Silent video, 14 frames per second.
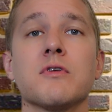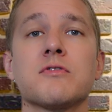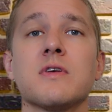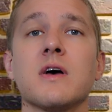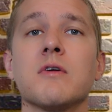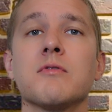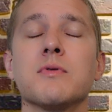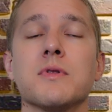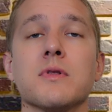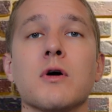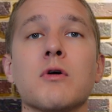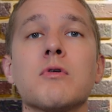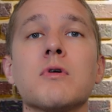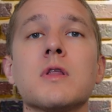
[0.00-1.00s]
yourself with
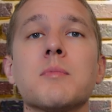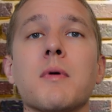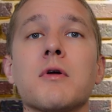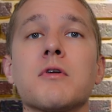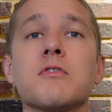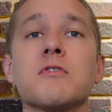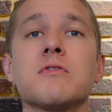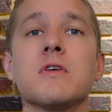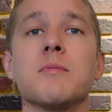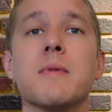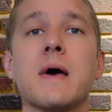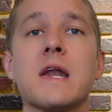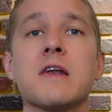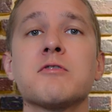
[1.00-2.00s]
local emergency
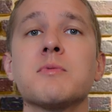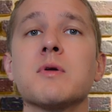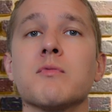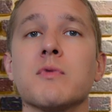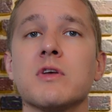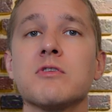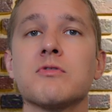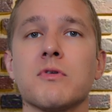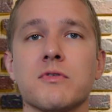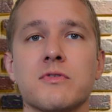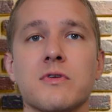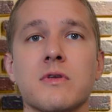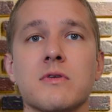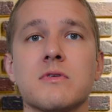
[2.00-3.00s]
management
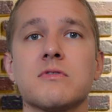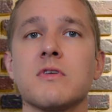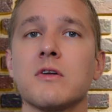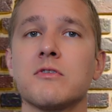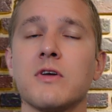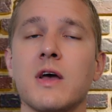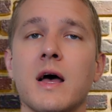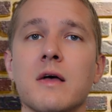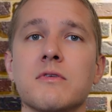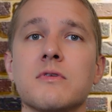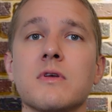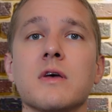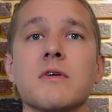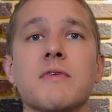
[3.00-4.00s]
resources such
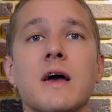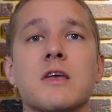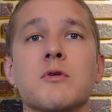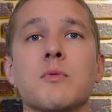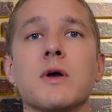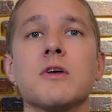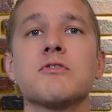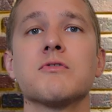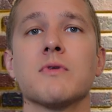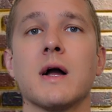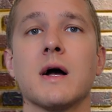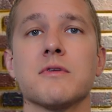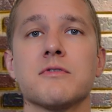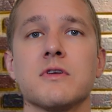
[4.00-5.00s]
as evacuation
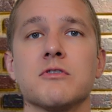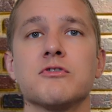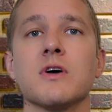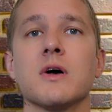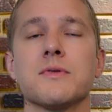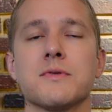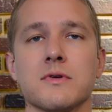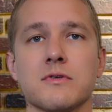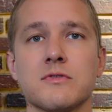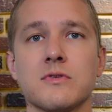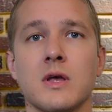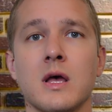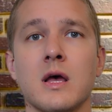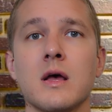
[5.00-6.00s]
routes and
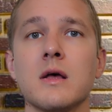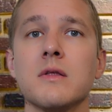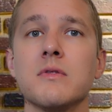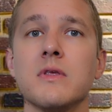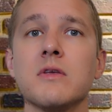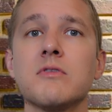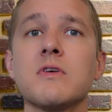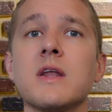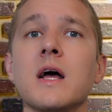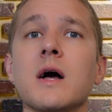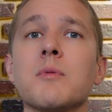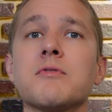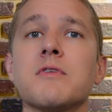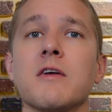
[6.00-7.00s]
shelters. These can
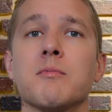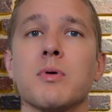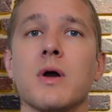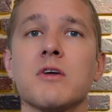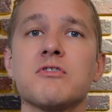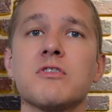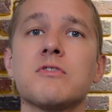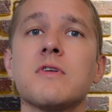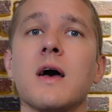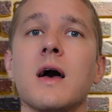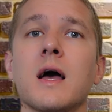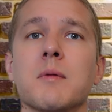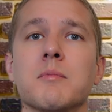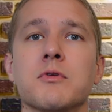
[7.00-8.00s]
help save precious
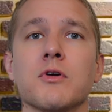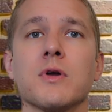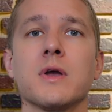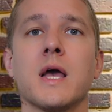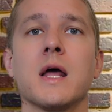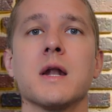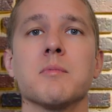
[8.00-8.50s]
time during an